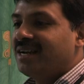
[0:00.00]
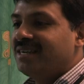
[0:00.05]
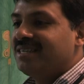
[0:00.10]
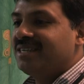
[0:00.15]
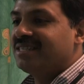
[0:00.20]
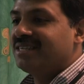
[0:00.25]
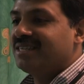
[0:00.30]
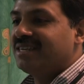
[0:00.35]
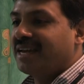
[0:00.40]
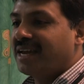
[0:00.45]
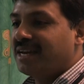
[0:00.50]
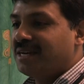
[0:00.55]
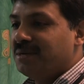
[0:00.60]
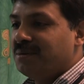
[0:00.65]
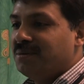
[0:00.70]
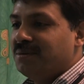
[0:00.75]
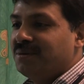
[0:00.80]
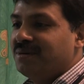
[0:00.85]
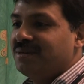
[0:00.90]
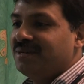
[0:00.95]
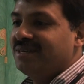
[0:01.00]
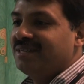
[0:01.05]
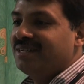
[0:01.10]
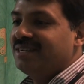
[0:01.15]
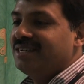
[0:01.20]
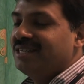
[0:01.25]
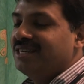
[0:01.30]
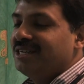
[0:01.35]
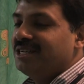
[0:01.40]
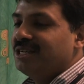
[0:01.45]
test is a negative,
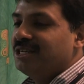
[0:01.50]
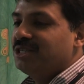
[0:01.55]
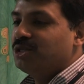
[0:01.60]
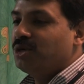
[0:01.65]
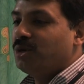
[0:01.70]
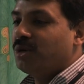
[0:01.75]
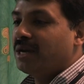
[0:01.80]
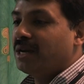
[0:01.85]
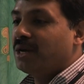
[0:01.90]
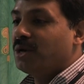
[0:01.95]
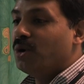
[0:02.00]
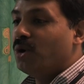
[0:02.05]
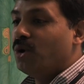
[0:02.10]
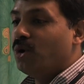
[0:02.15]
so you can go